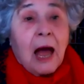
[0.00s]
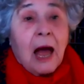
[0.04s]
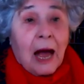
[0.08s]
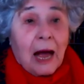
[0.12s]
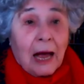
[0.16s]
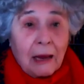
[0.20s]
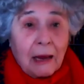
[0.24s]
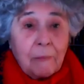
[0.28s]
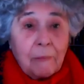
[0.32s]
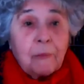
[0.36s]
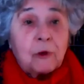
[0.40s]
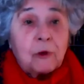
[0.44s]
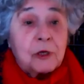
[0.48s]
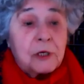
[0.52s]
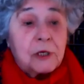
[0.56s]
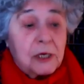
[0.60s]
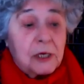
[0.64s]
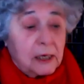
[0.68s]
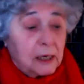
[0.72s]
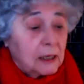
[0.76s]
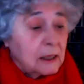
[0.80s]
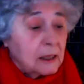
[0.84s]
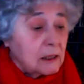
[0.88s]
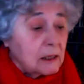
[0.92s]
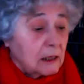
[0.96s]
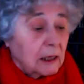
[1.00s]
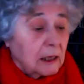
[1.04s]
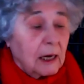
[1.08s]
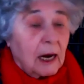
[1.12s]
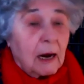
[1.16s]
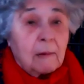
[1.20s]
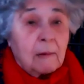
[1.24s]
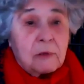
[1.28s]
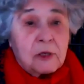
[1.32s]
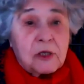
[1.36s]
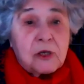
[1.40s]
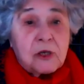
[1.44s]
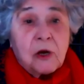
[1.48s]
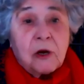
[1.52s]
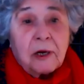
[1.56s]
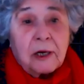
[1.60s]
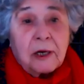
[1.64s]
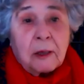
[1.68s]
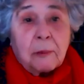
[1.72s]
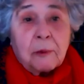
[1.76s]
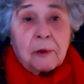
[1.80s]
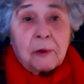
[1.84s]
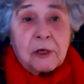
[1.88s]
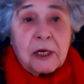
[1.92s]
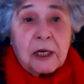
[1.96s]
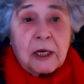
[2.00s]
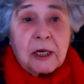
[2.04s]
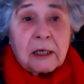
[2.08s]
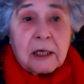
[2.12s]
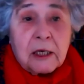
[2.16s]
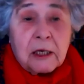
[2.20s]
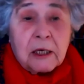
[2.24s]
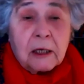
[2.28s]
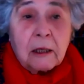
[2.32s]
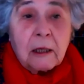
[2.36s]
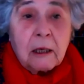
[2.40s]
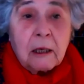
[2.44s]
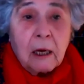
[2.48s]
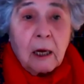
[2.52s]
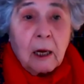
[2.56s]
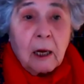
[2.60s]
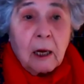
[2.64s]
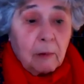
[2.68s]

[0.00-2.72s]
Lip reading: I predict, and I'm sorry to predict it,